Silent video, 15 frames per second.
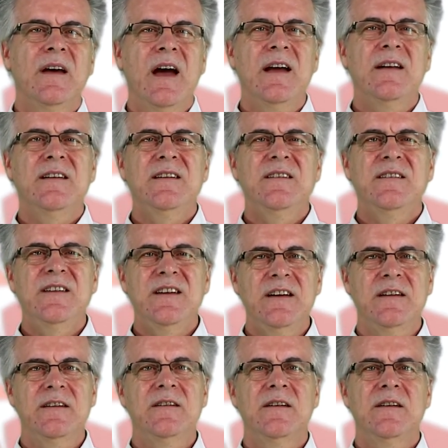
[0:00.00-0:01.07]
And
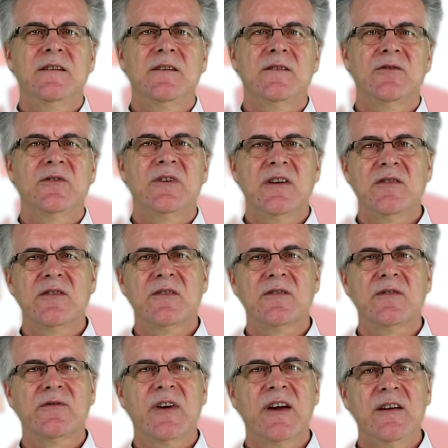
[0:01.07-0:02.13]
indeed, the
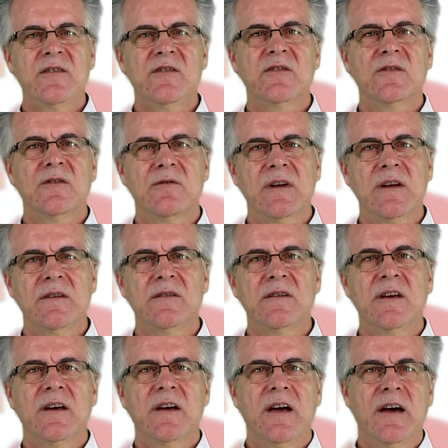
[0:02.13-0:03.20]
traditions of ancient Greece
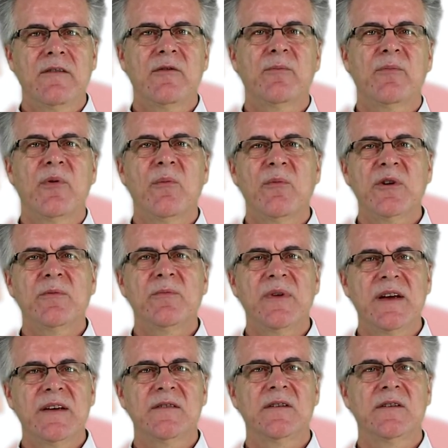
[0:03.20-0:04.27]
have a prominent
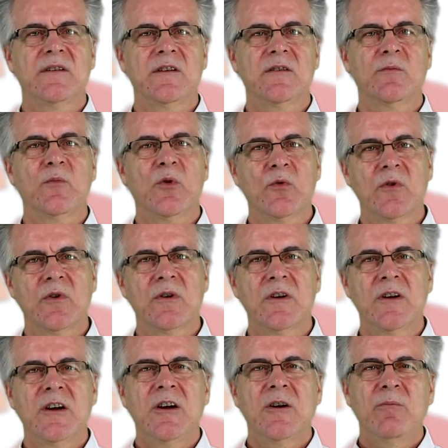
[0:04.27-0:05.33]
place in this MOOC.
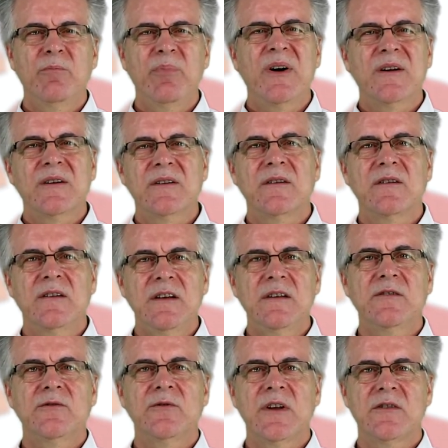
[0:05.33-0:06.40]
But
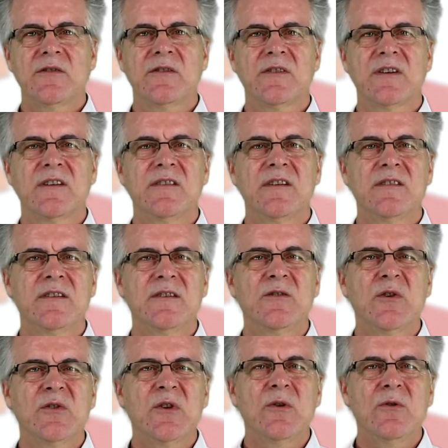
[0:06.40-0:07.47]
these traditions existed
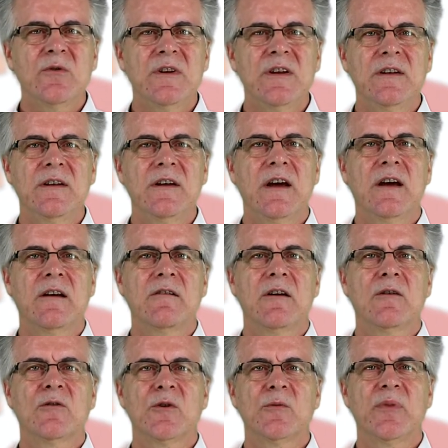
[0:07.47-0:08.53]
not only in the area
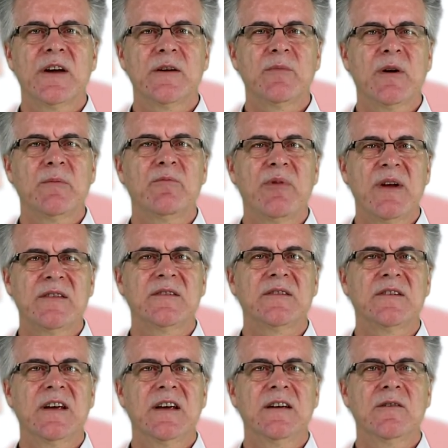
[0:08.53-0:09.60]
occupied by
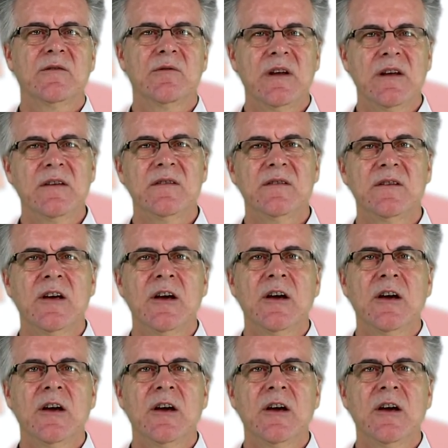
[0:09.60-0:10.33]
present-day Greece,